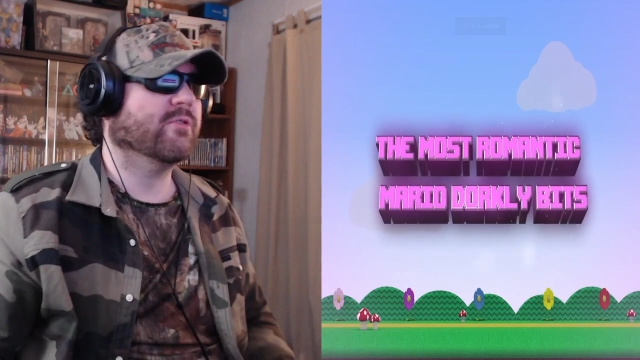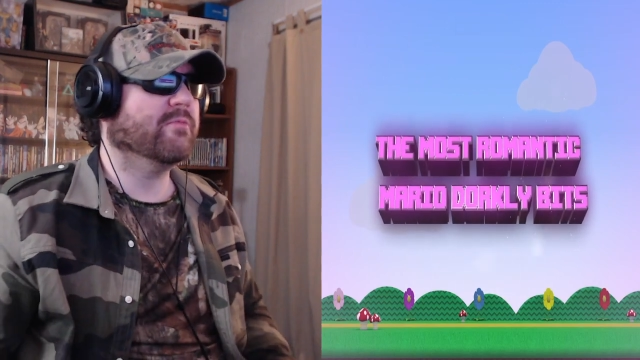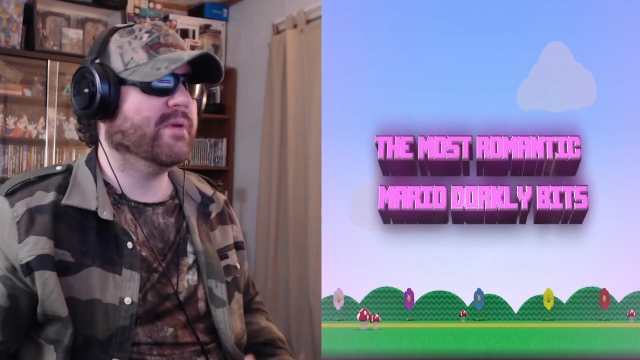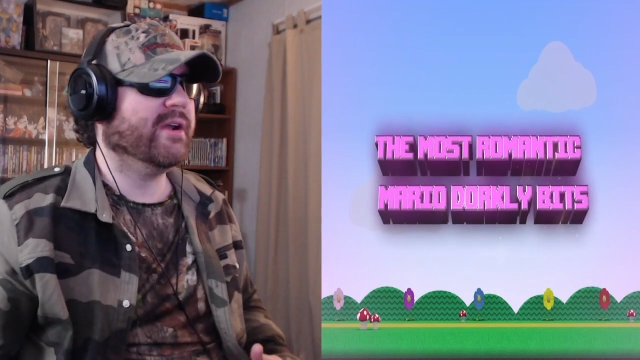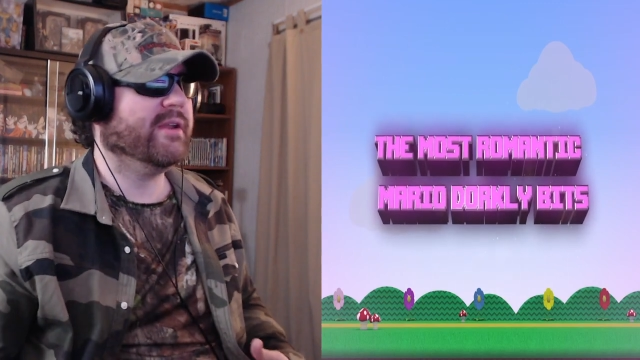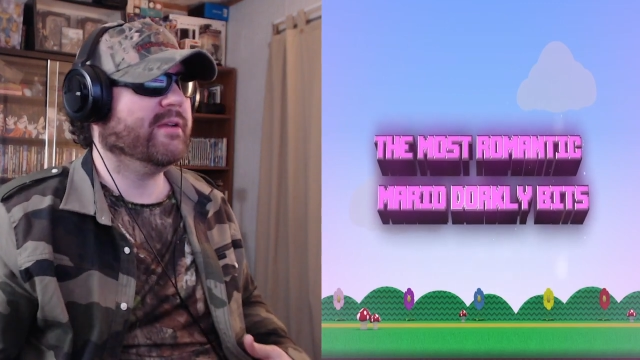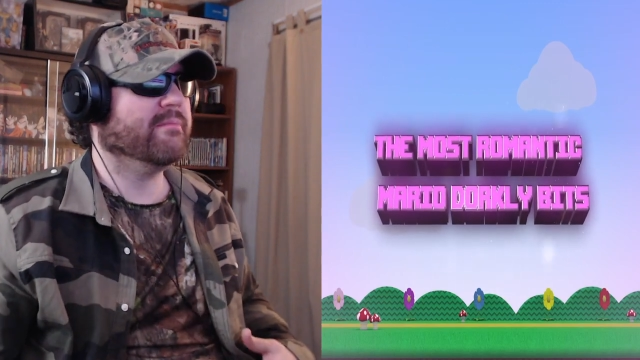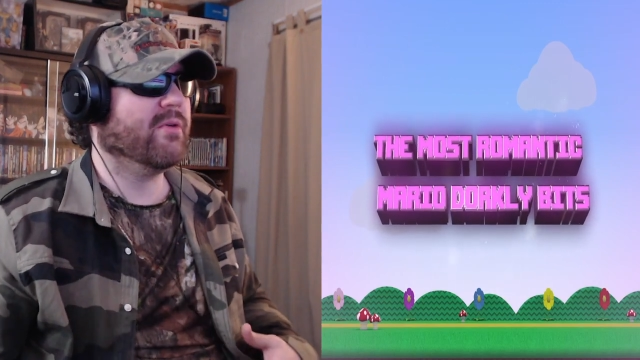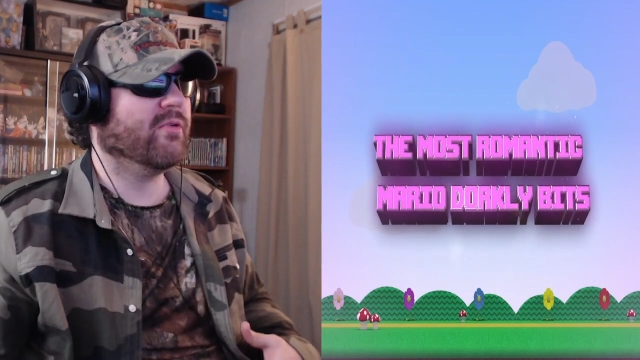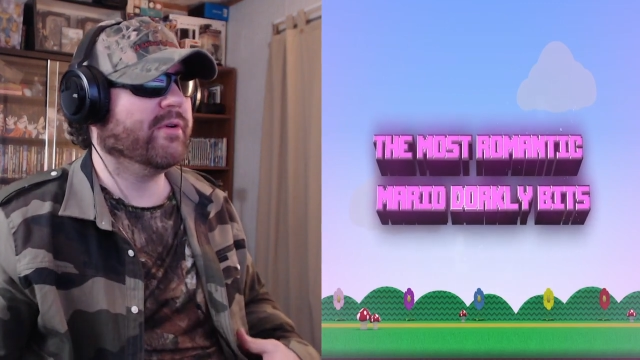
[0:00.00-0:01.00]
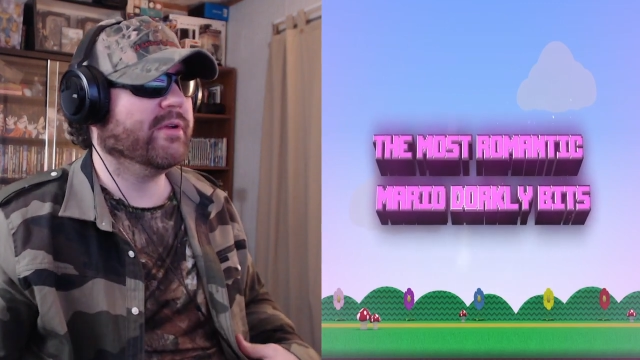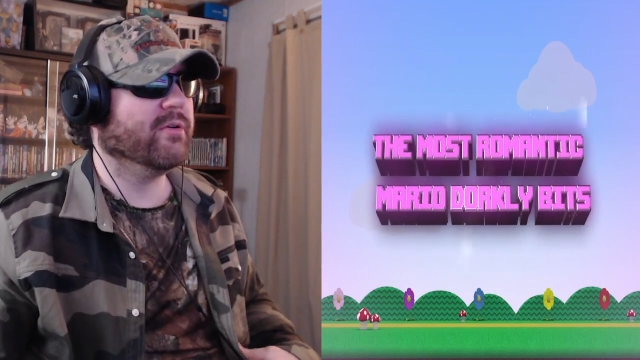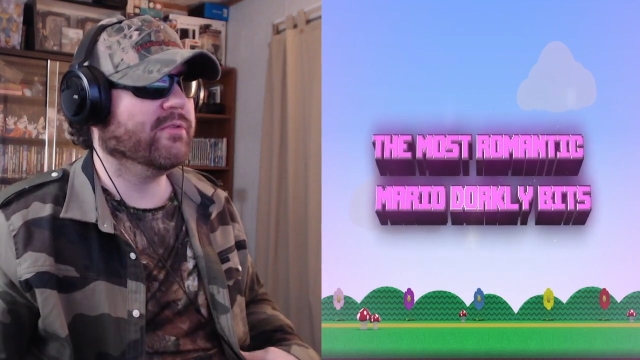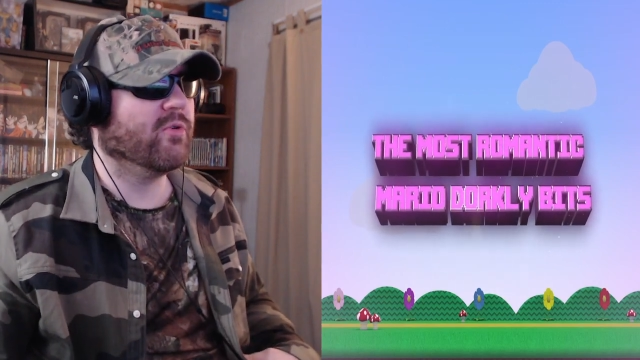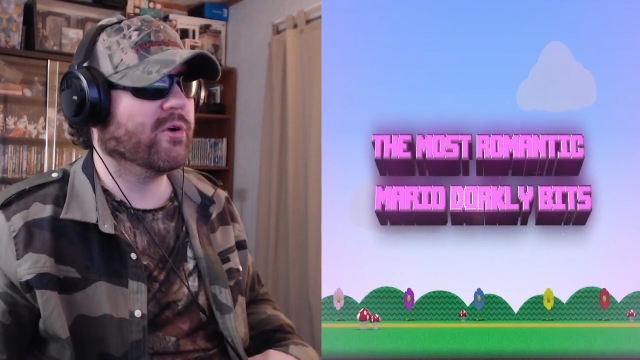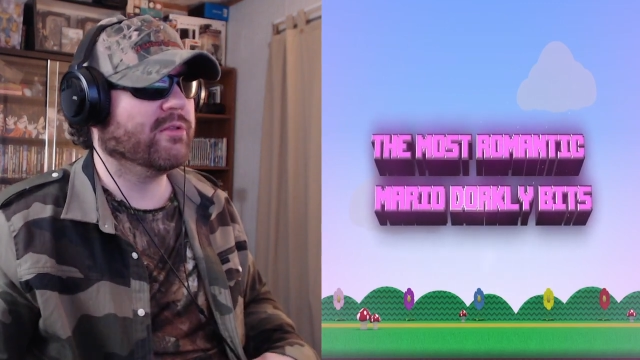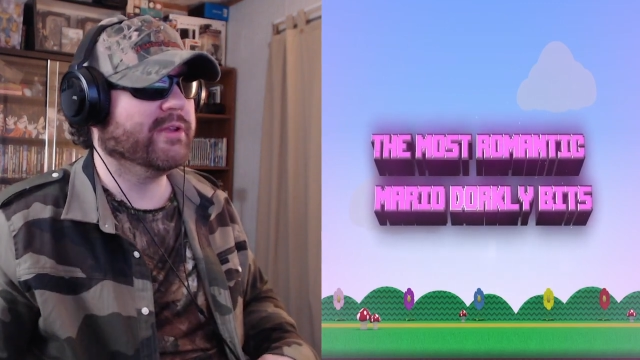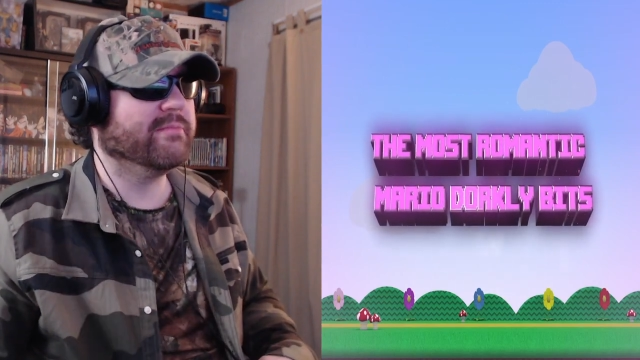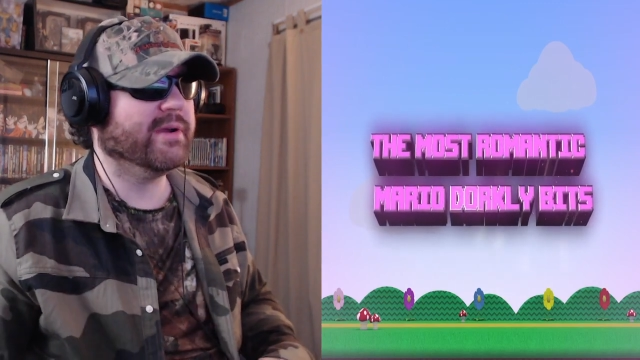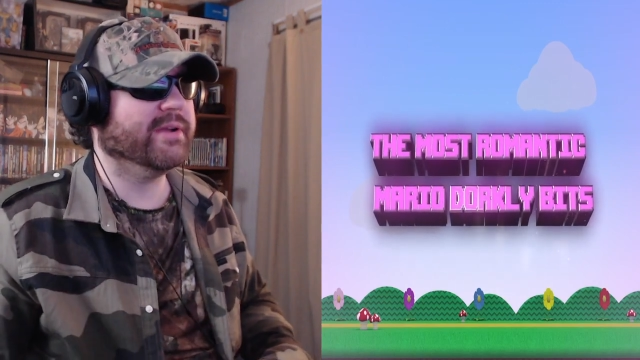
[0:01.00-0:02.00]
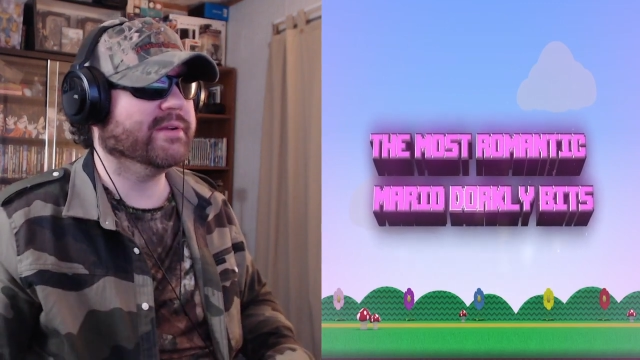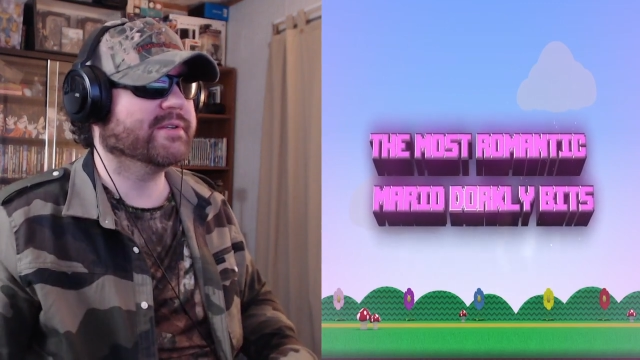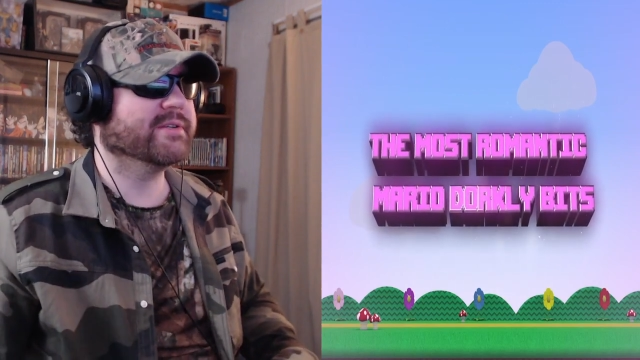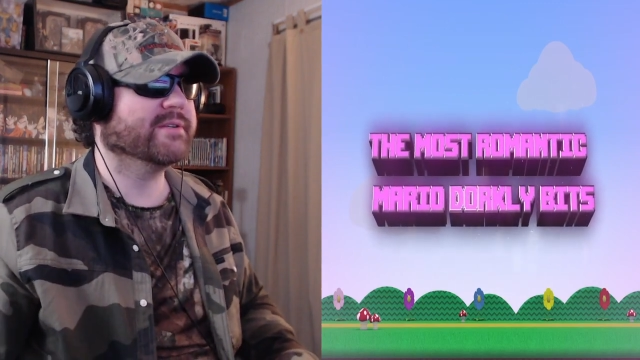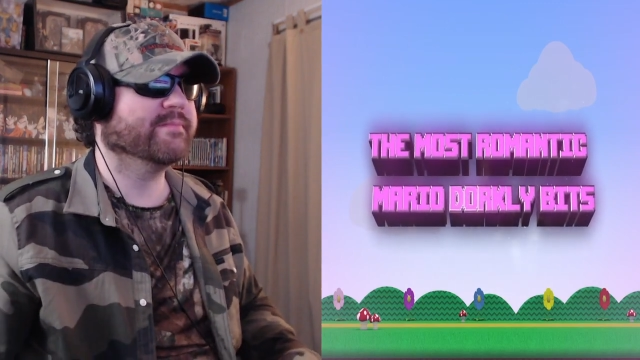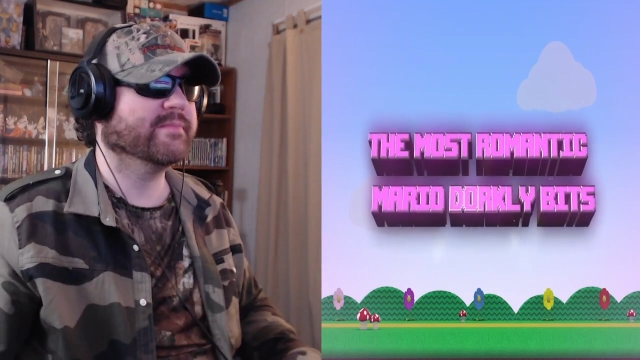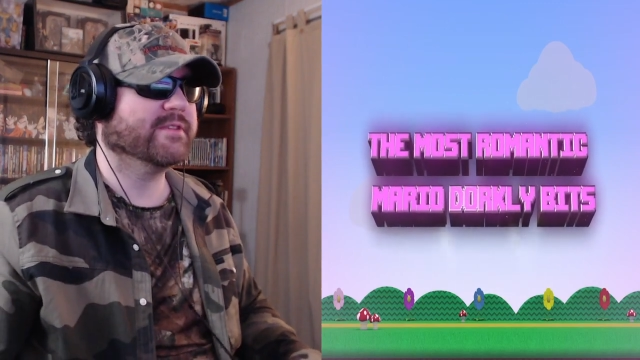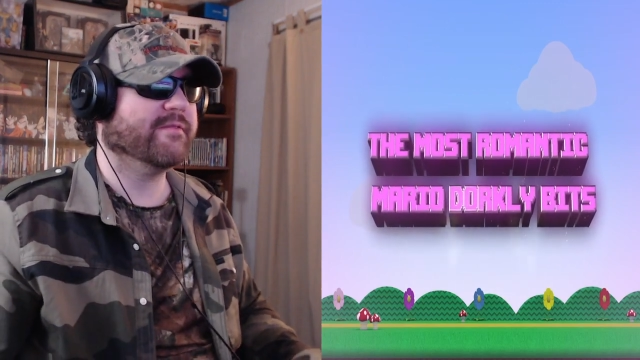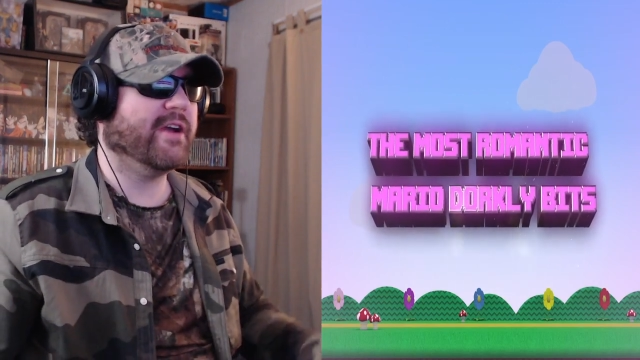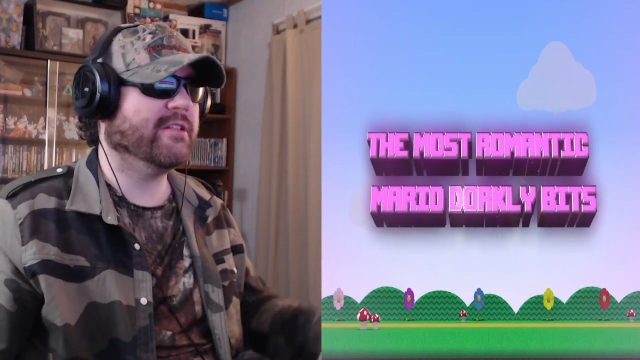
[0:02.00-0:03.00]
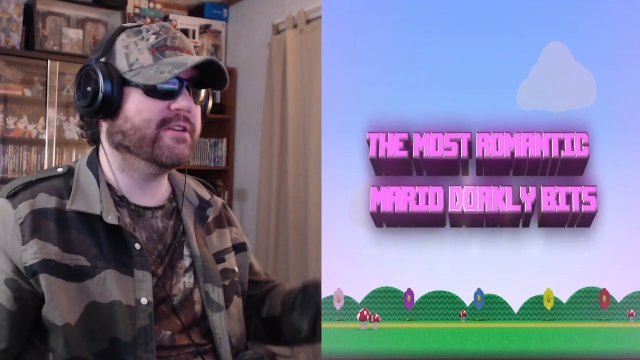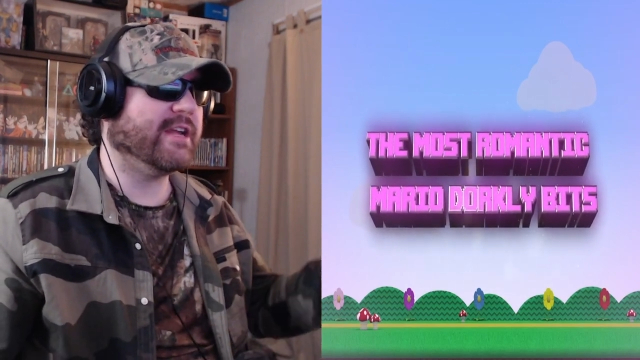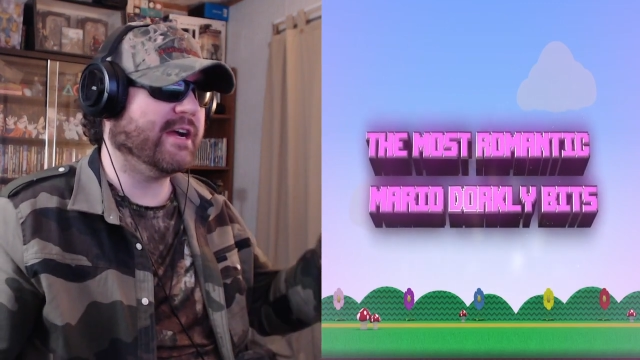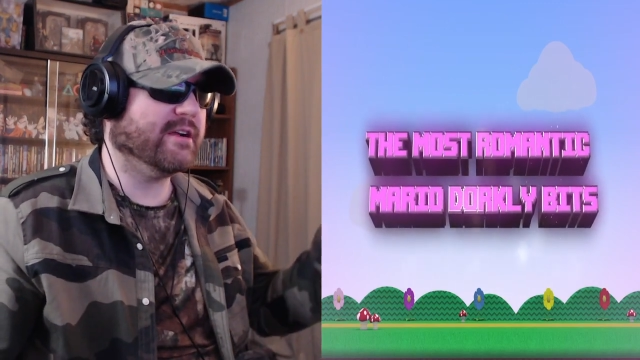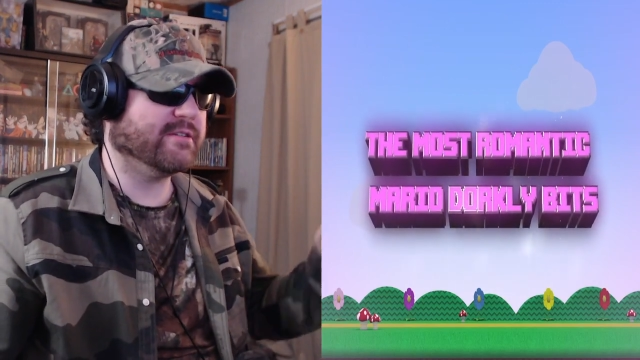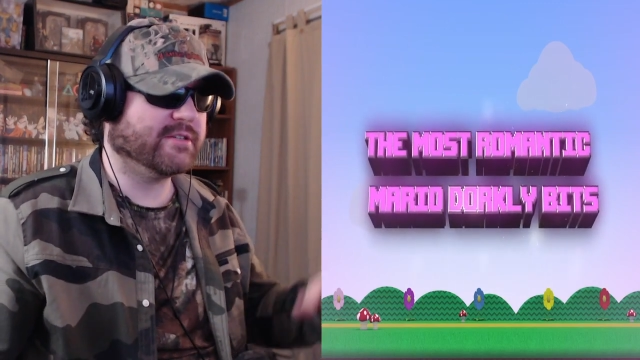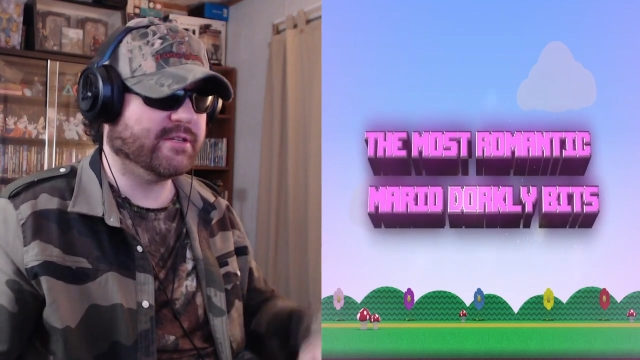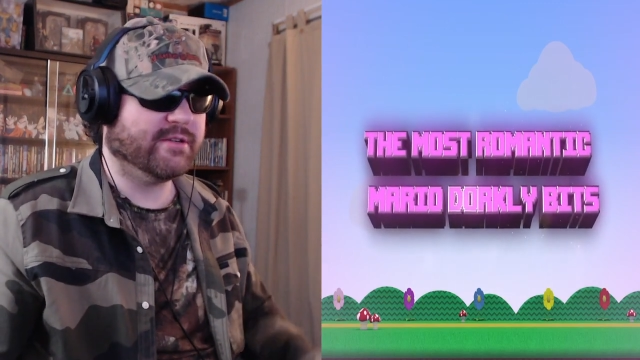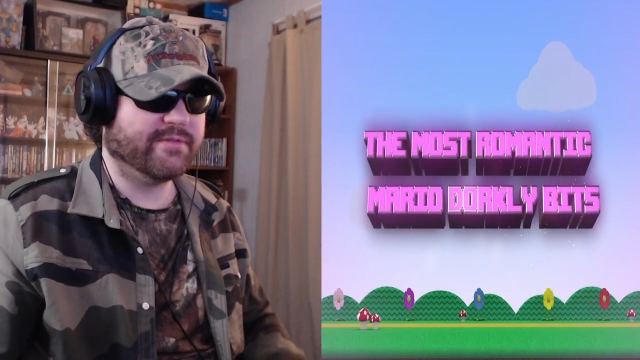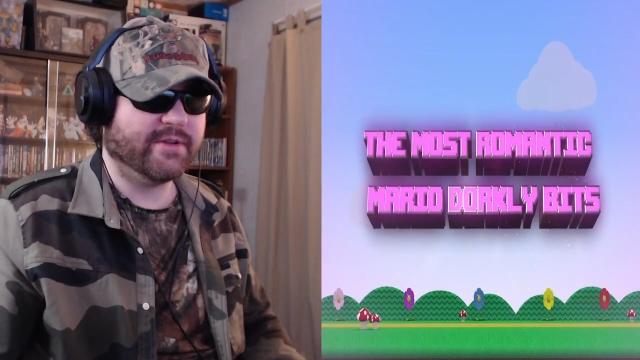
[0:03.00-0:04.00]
romantic Mario Dorkly bits. It's a Valentine's uh,